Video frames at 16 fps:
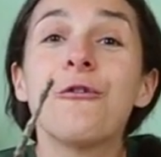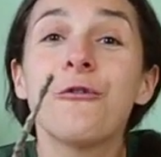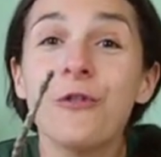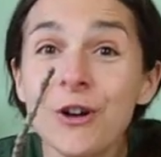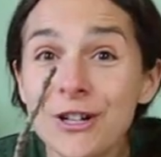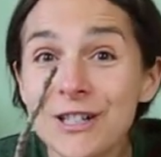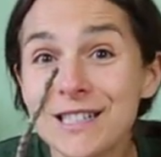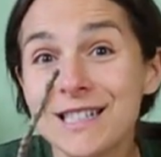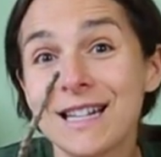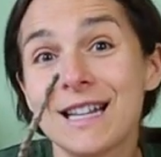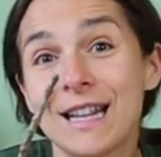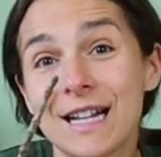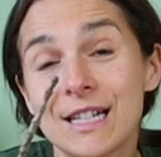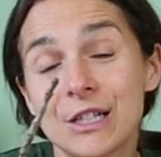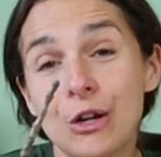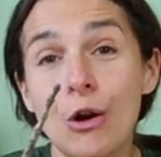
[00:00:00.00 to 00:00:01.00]
First,
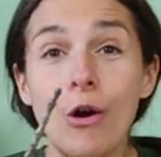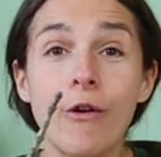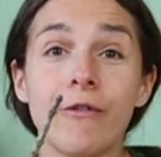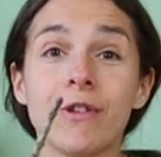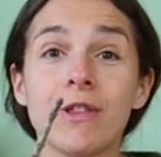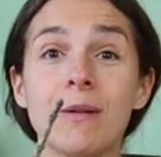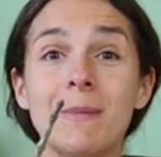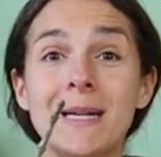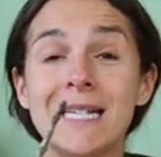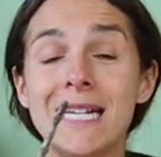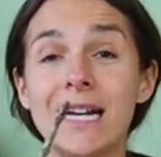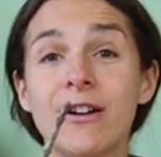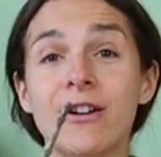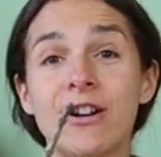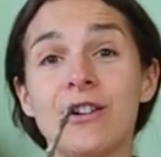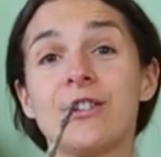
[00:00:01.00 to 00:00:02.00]
let's go over the
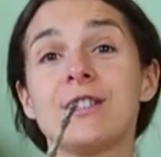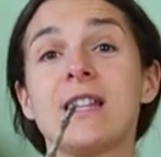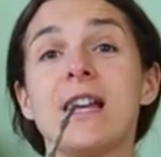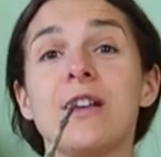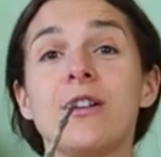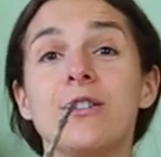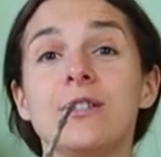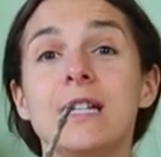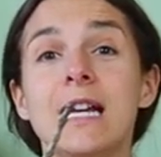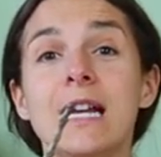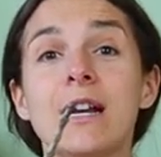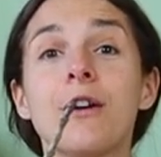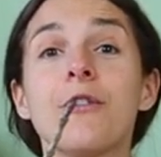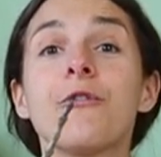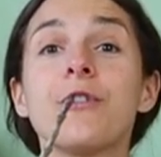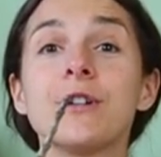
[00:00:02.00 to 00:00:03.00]
materials that you'll
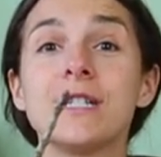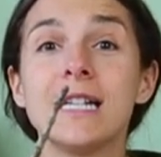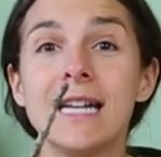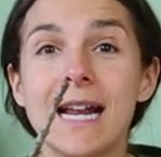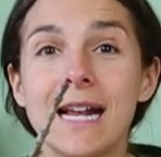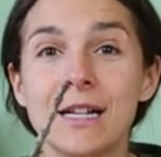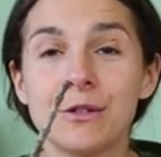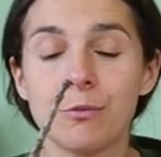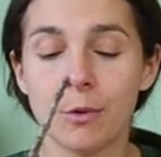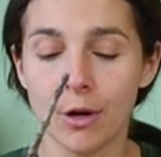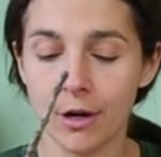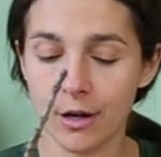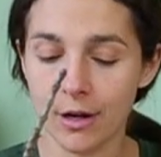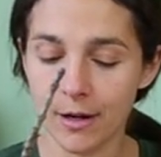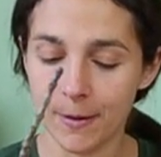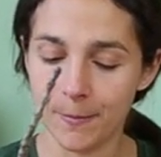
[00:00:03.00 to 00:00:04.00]
need for today's
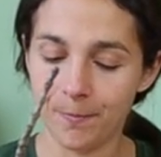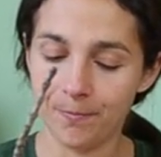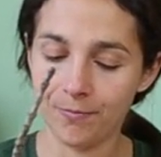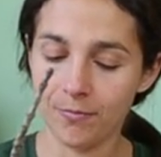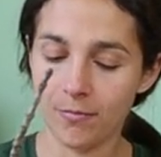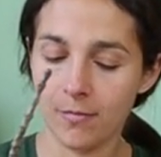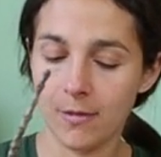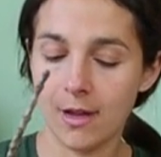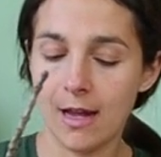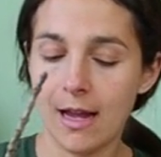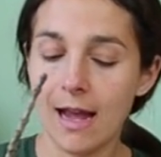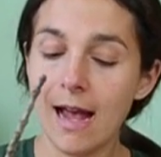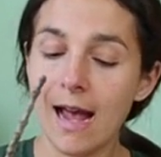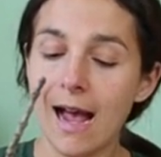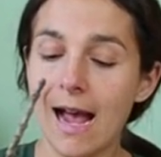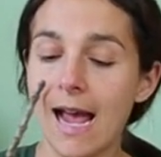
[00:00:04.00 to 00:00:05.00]
work.
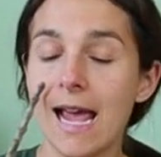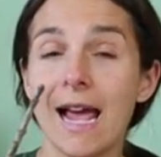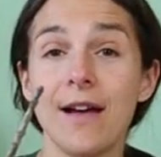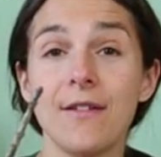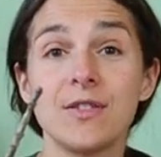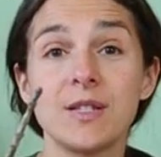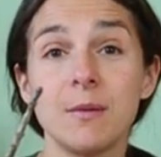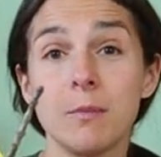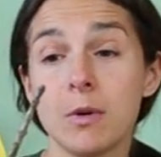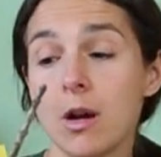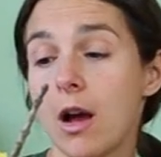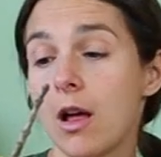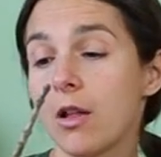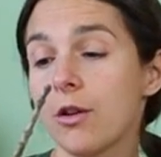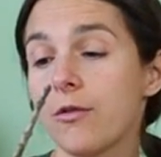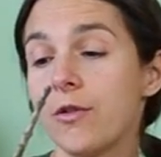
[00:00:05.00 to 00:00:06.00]
I have some
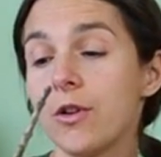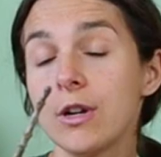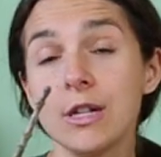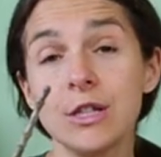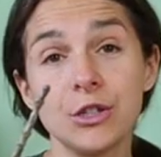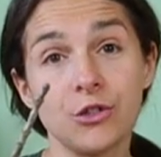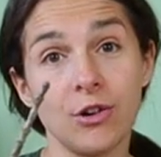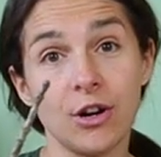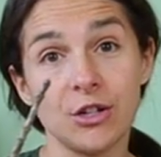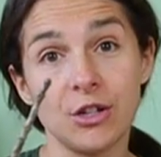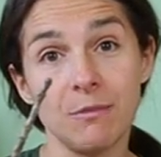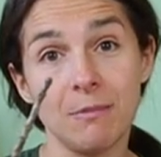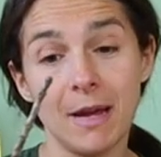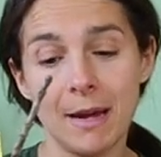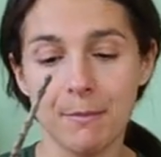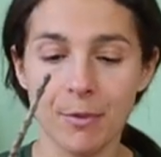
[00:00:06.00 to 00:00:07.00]
colorful
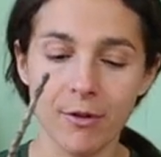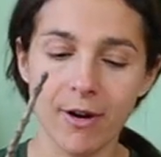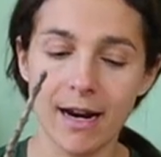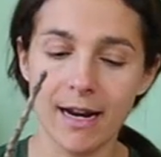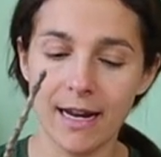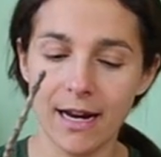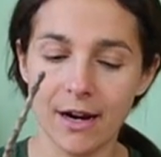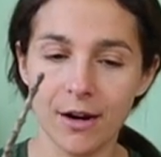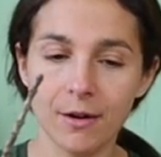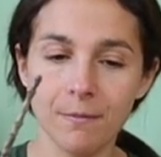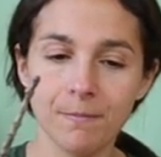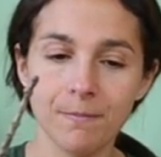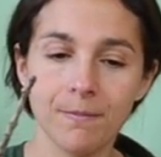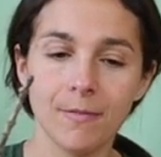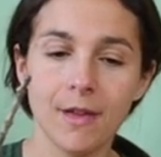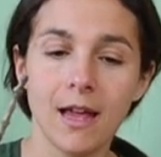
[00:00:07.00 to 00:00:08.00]
construction paper right here.
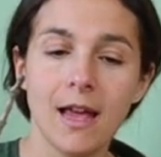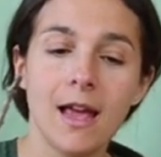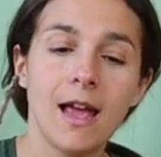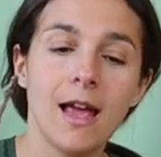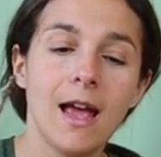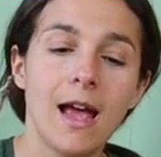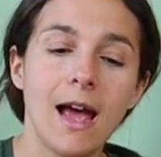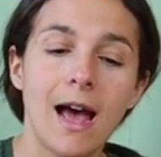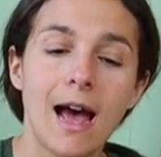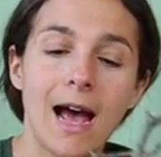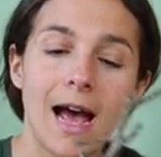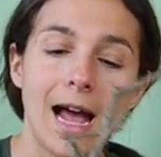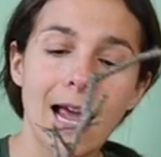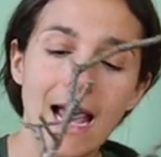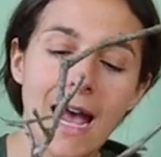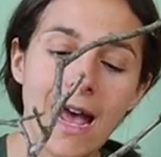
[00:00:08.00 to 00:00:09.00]

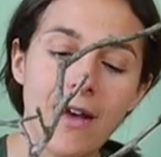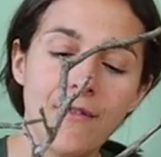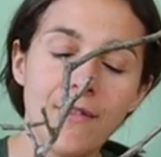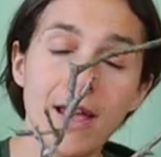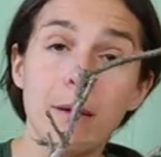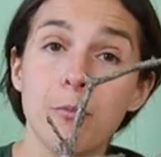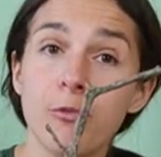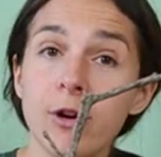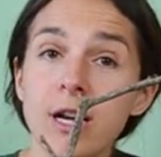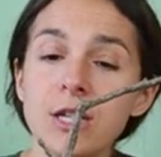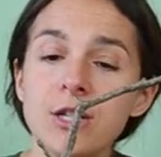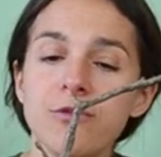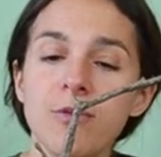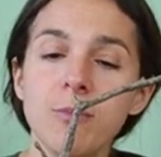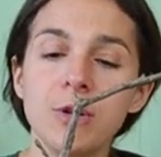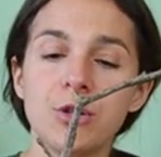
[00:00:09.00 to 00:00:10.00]
I have a
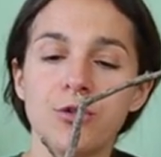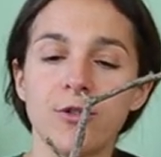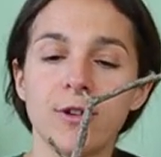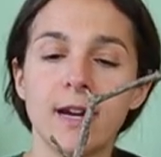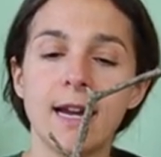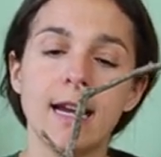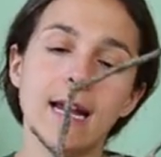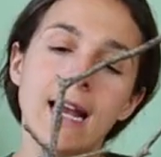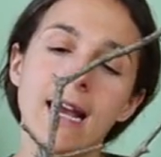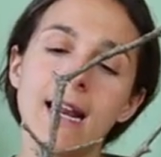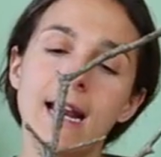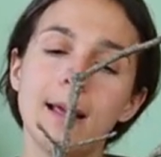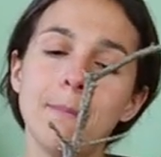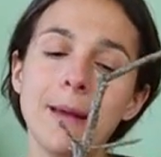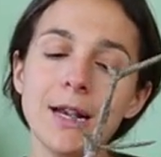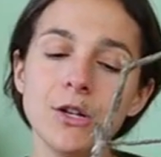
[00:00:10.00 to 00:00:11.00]
branch from a tree, and
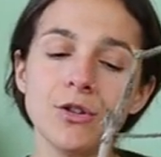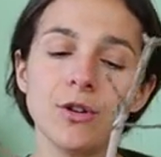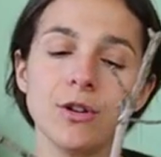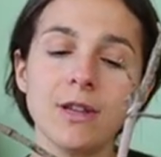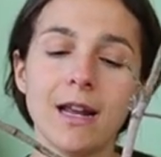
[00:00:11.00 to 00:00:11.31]
I made sure